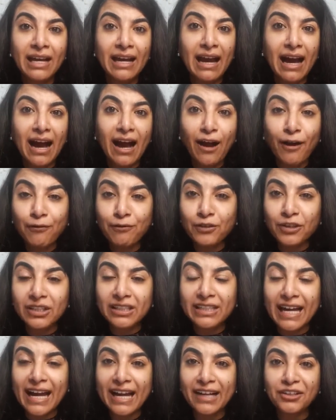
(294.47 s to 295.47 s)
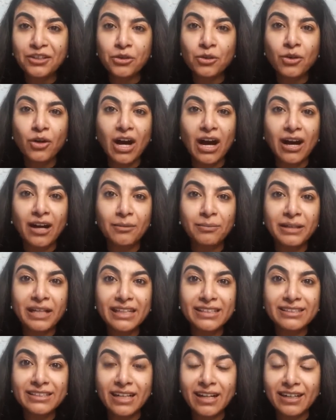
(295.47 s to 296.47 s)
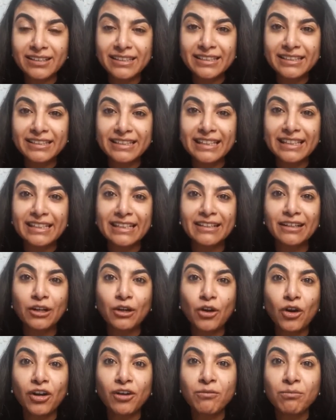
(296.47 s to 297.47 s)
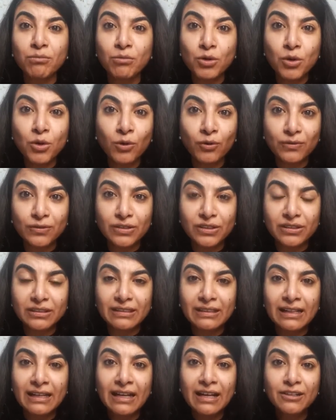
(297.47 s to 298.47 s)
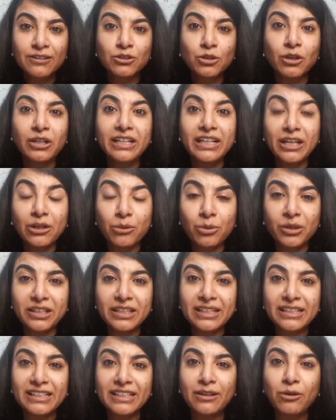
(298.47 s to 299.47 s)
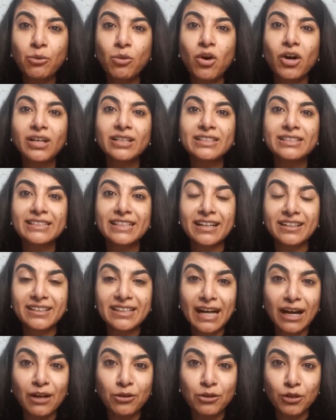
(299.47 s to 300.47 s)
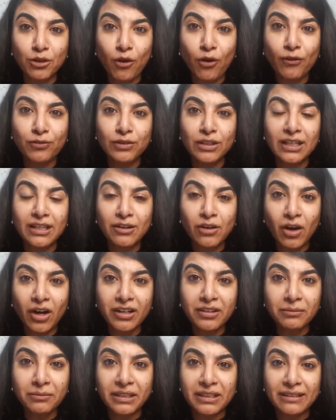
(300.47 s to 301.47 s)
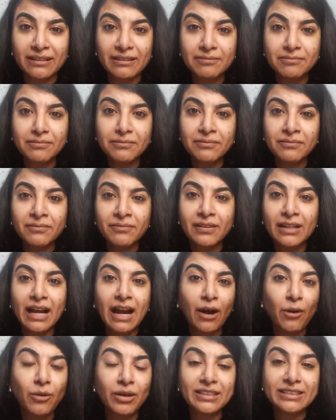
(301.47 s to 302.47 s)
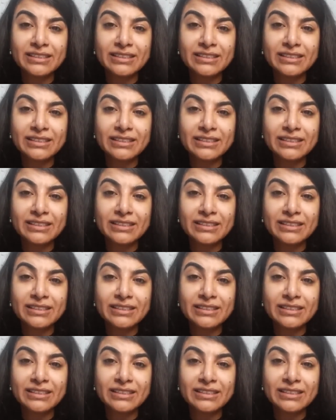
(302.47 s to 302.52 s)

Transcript: after that, RBI started taking a lot of moves So liquidity was sucked out of the economy. How was